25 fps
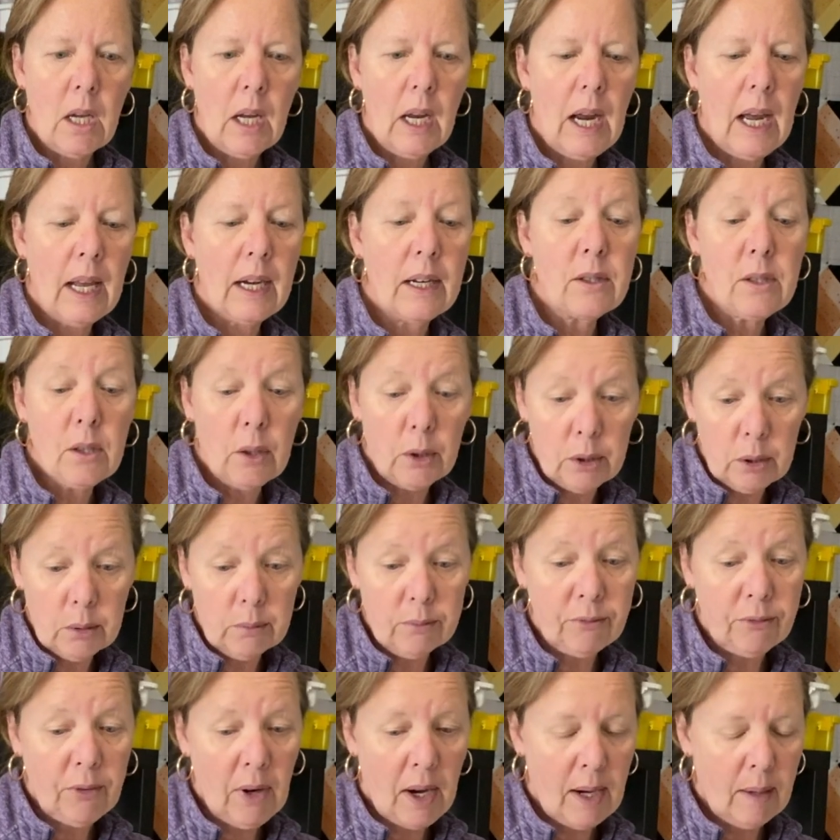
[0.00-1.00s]
And it's a hoop
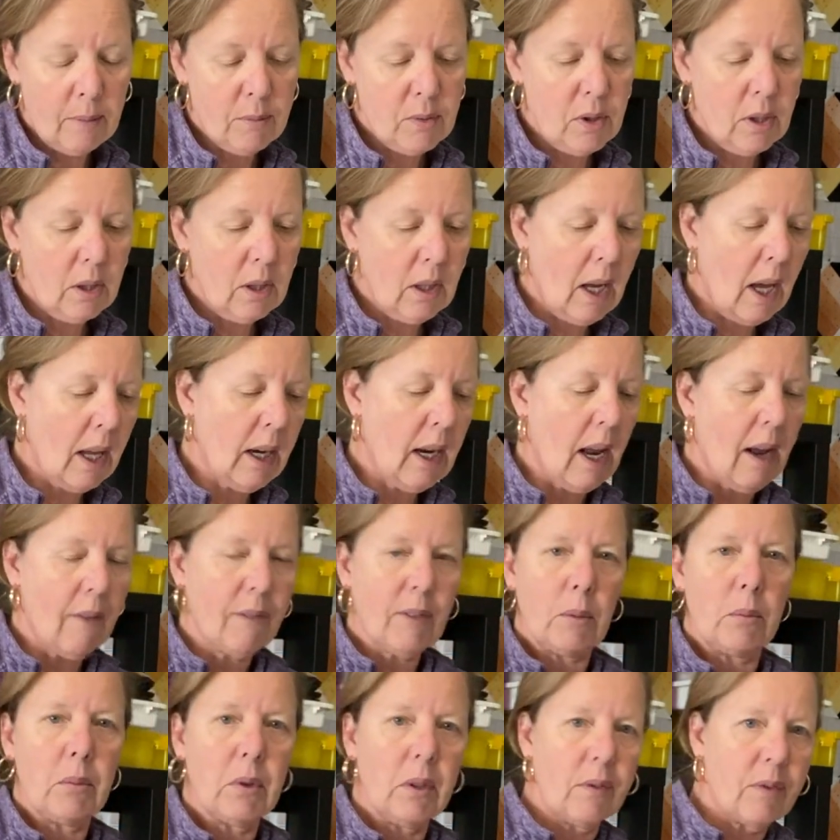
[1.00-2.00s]
frame, so you kind of have
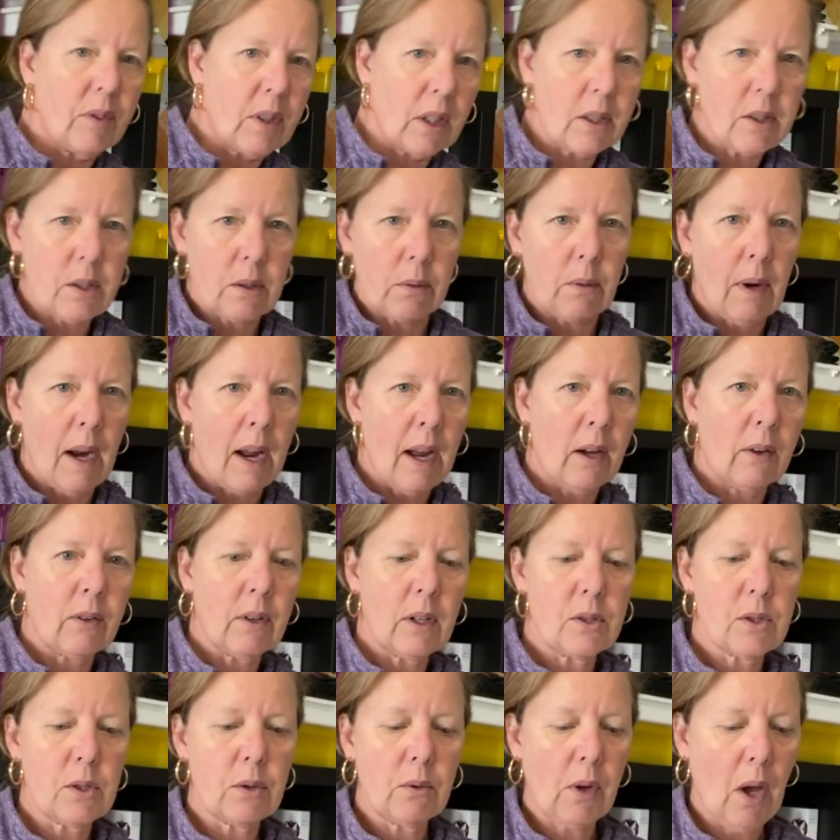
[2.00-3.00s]
to move things around
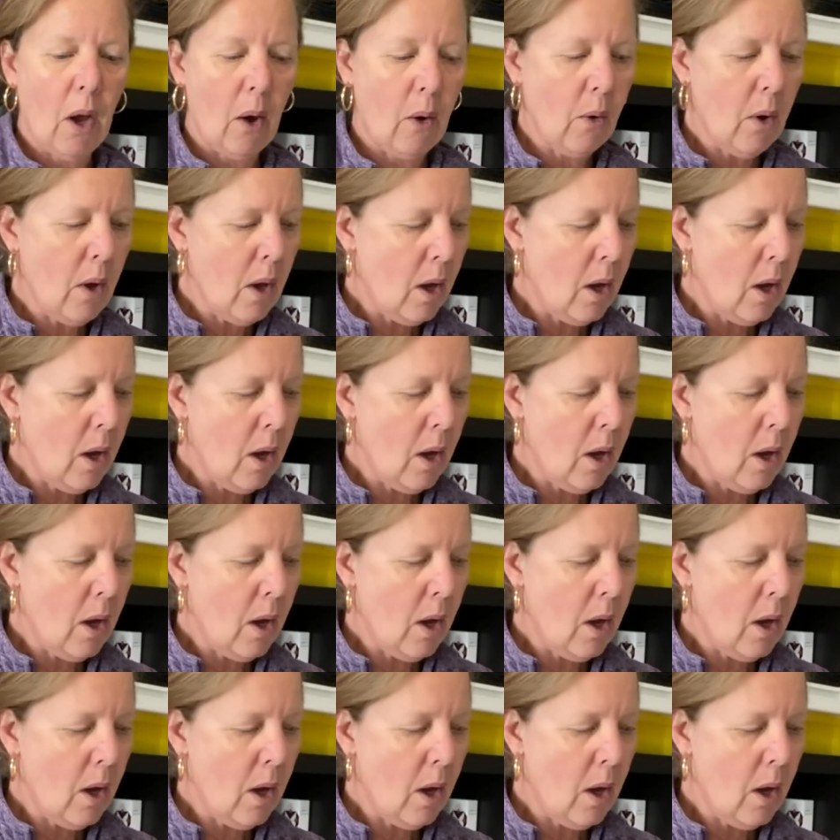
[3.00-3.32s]
as you go.